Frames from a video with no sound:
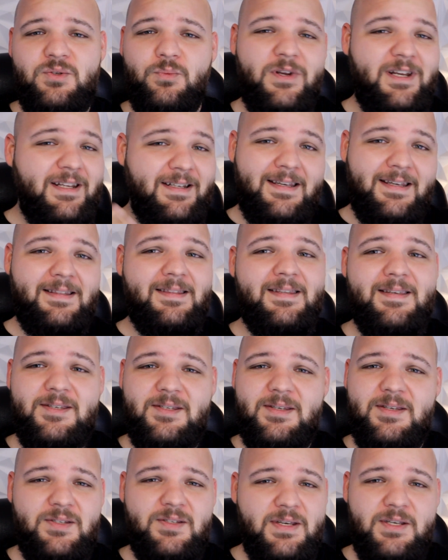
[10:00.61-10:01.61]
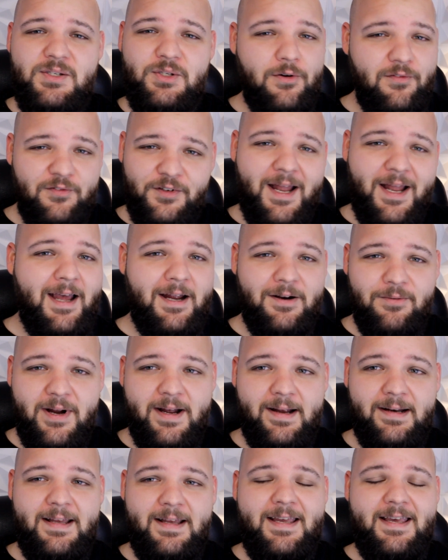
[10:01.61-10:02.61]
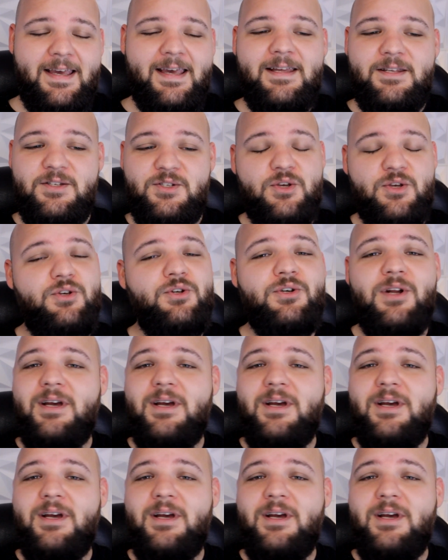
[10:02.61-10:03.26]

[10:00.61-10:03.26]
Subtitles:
we didn't get this disease overnight, right? And so you're